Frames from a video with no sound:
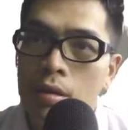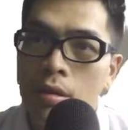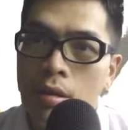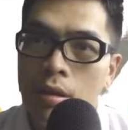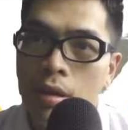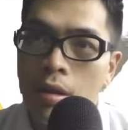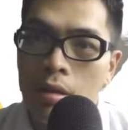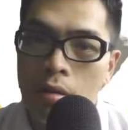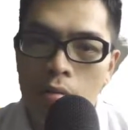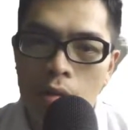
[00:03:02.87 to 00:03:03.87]
Okay,
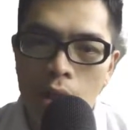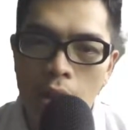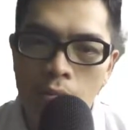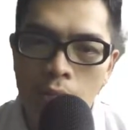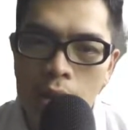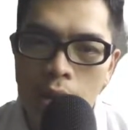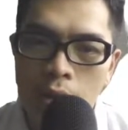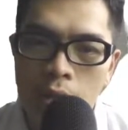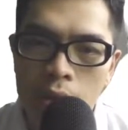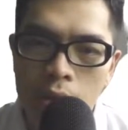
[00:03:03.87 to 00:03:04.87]
lower
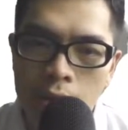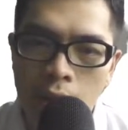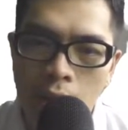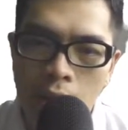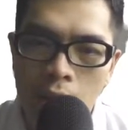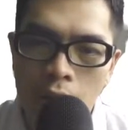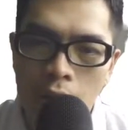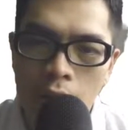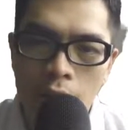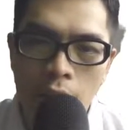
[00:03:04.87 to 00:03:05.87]
material standard of
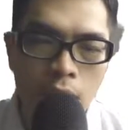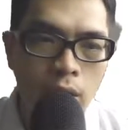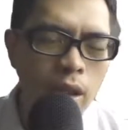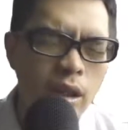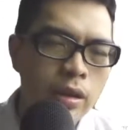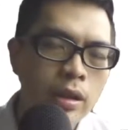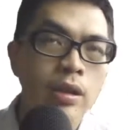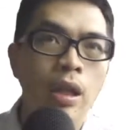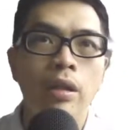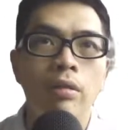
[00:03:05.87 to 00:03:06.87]
living. Okay, so this is
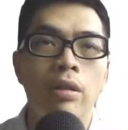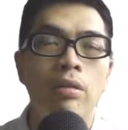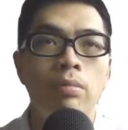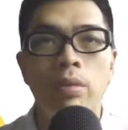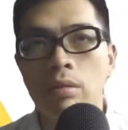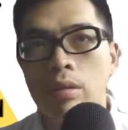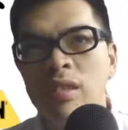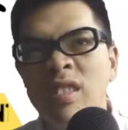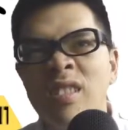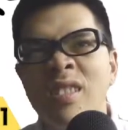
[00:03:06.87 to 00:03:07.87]
how you want to build.
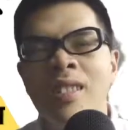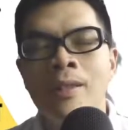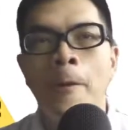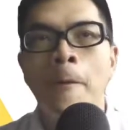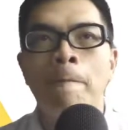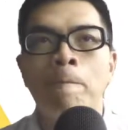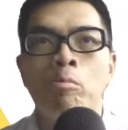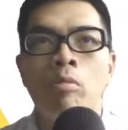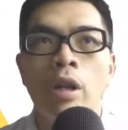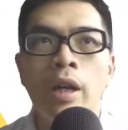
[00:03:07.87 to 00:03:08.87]

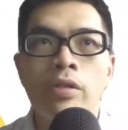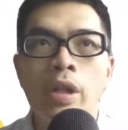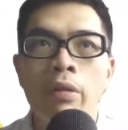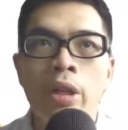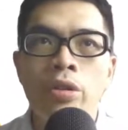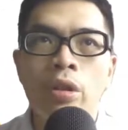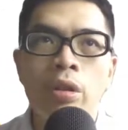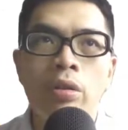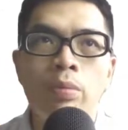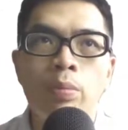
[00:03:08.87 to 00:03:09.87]
Okay, so I want you all
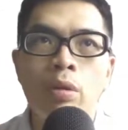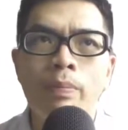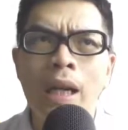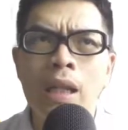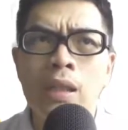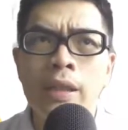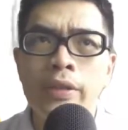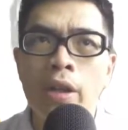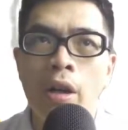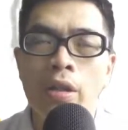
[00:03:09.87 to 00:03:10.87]
to bookmark this
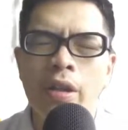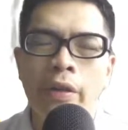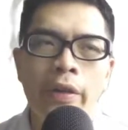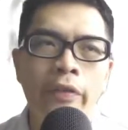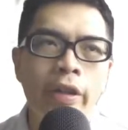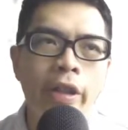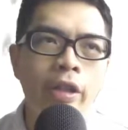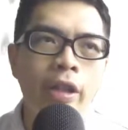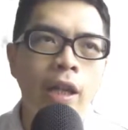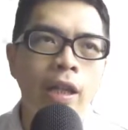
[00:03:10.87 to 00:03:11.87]
cause of inflation.
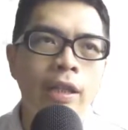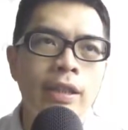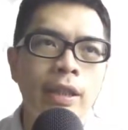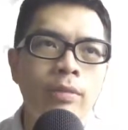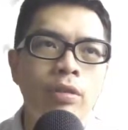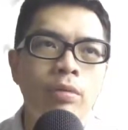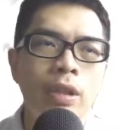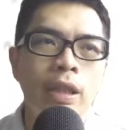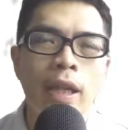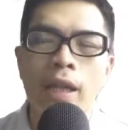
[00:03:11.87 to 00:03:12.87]
It seems to me
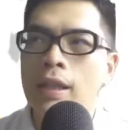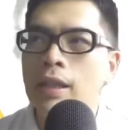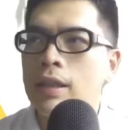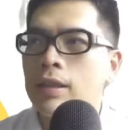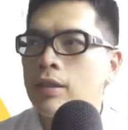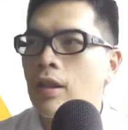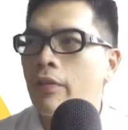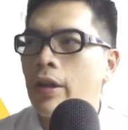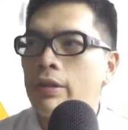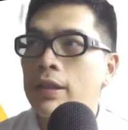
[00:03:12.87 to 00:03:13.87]
that it is not
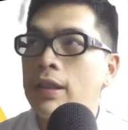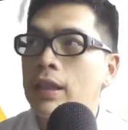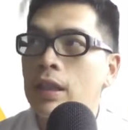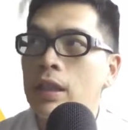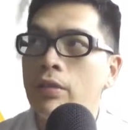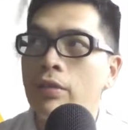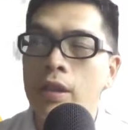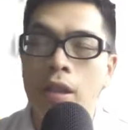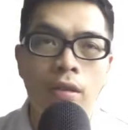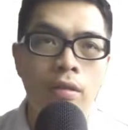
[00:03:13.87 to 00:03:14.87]
very sturdy for
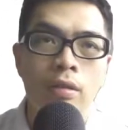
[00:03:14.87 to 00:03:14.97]
now.